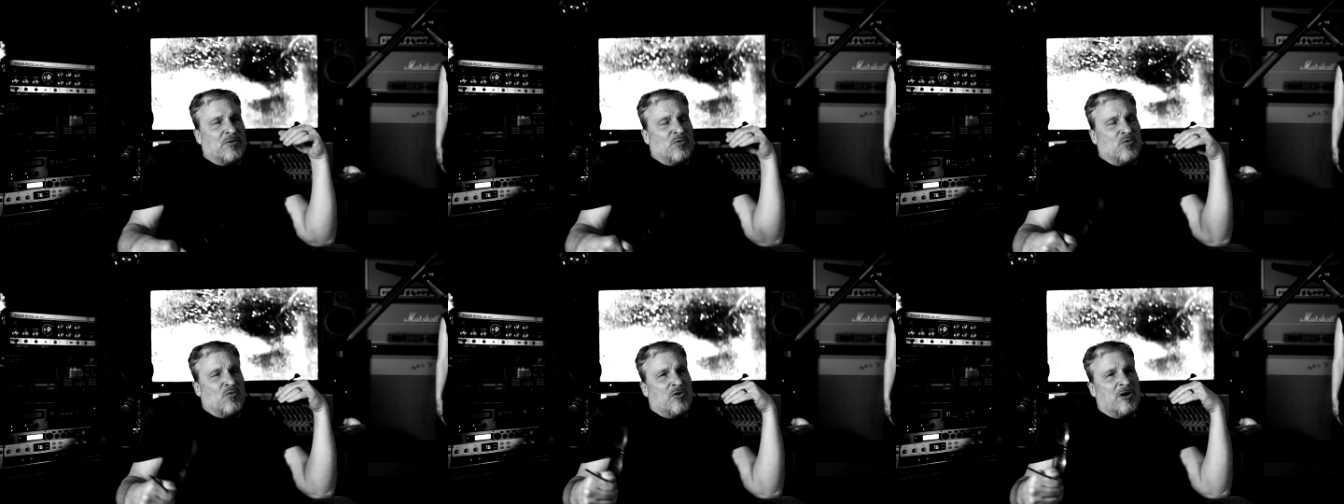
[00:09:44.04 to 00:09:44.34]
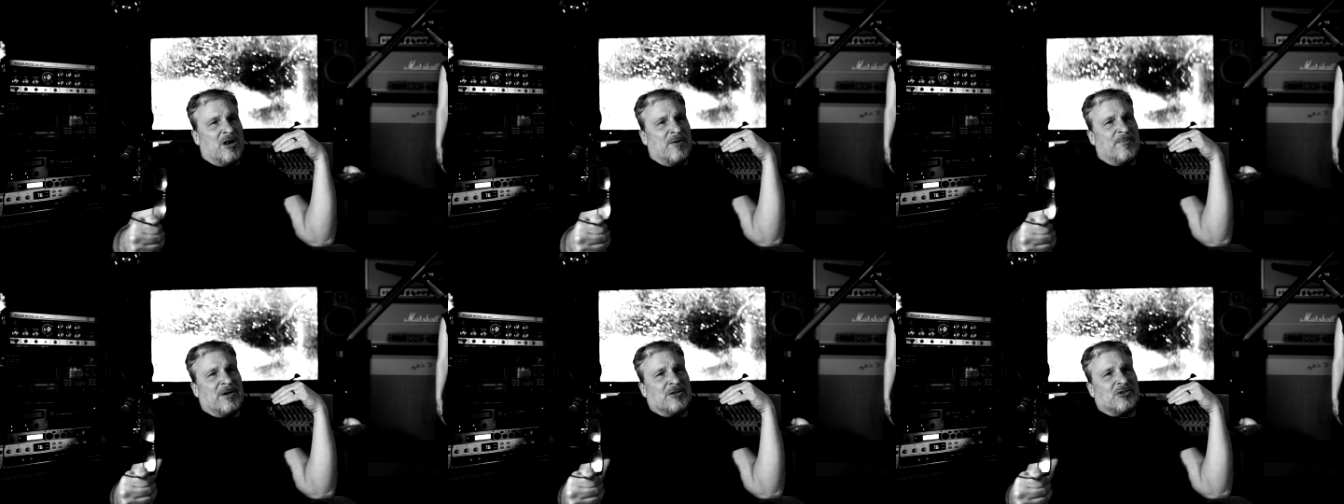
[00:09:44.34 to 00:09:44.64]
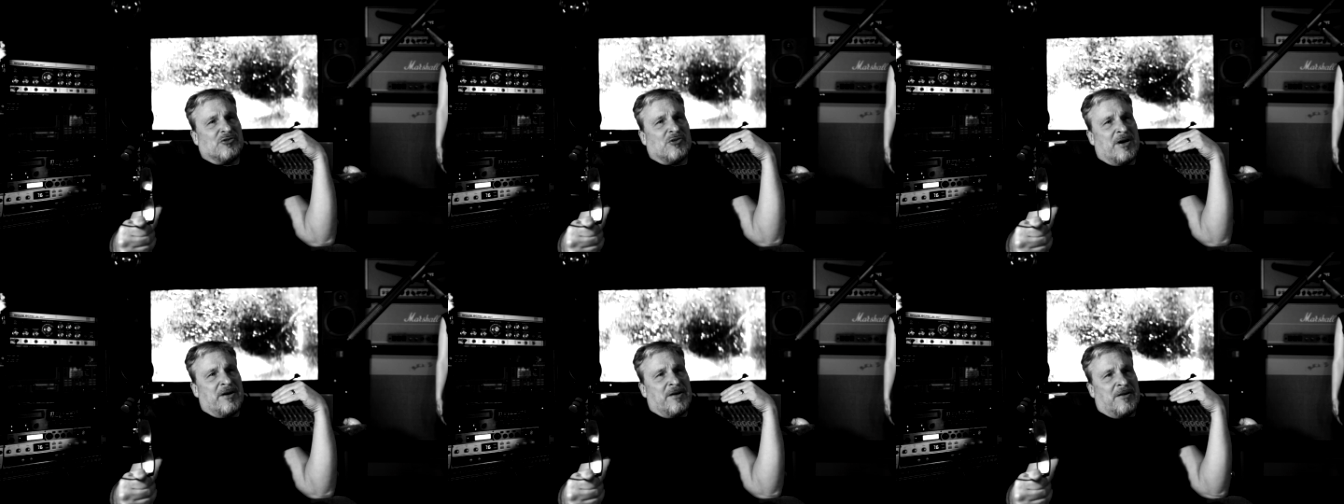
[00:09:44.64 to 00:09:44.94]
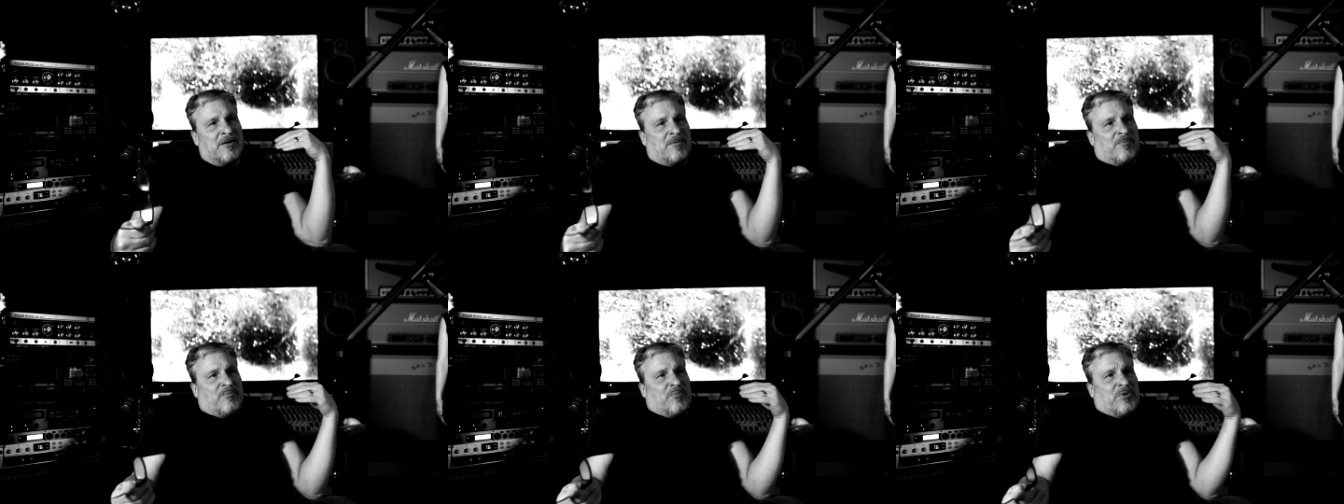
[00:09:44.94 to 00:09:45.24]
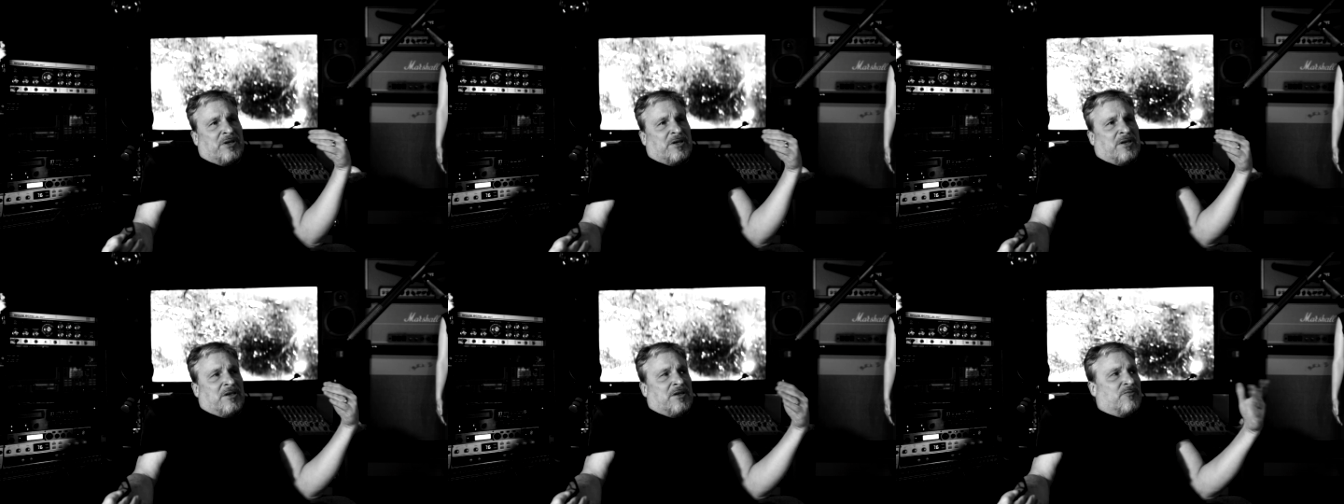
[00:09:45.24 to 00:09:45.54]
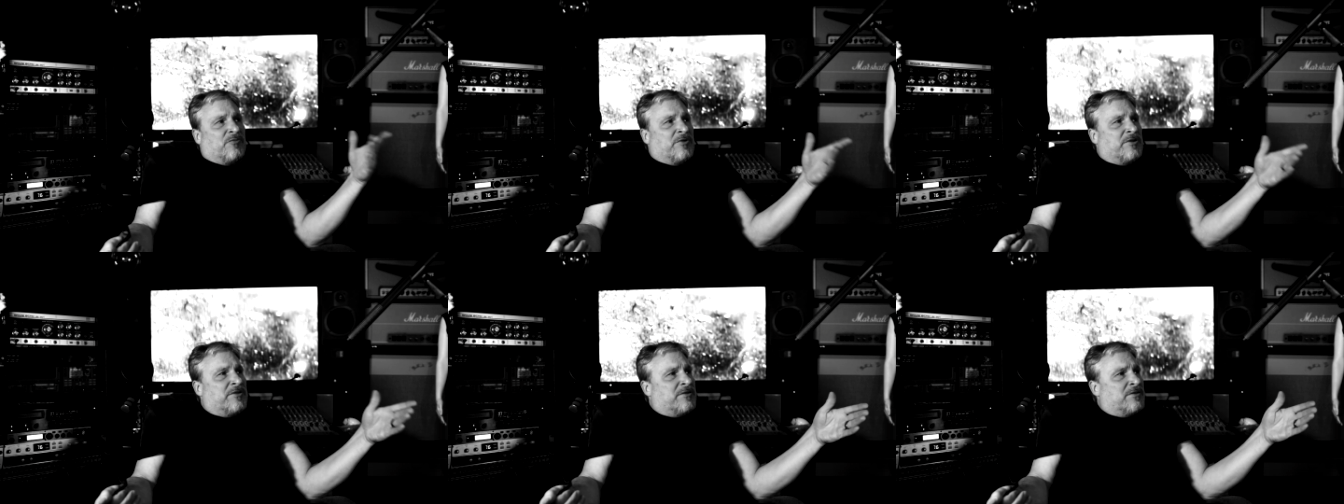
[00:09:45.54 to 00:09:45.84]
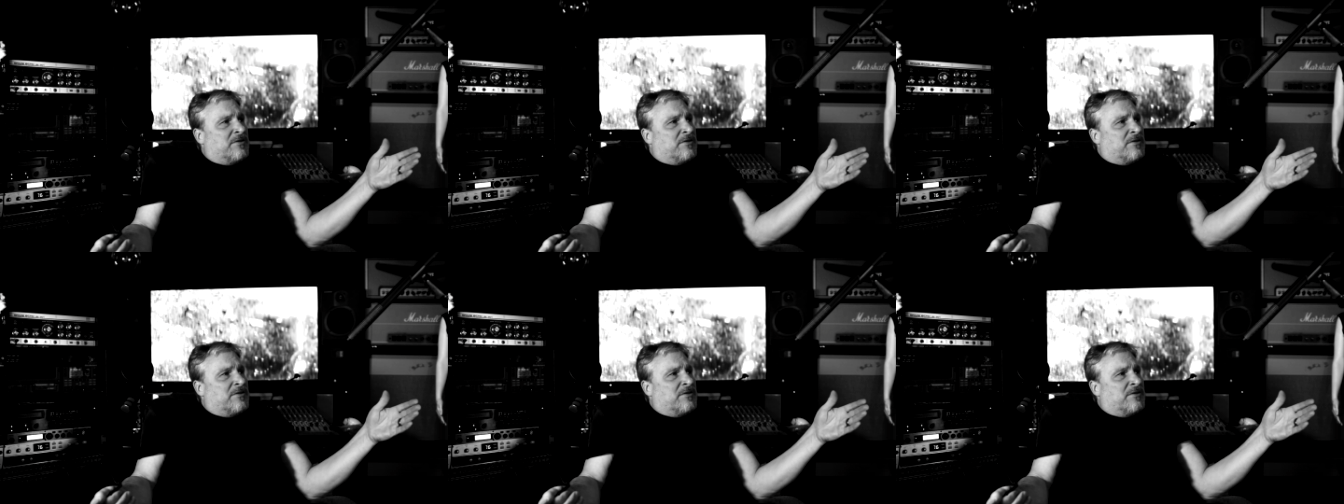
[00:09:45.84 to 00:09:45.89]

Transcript: to worry about trying to compete with